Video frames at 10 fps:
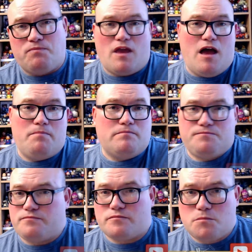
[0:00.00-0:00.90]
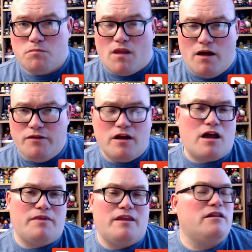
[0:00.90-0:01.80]
Um, and
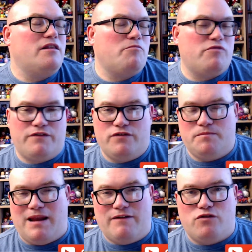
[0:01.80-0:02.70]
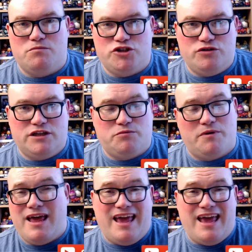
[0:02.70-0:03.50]
the, the, number of different platforms use this one,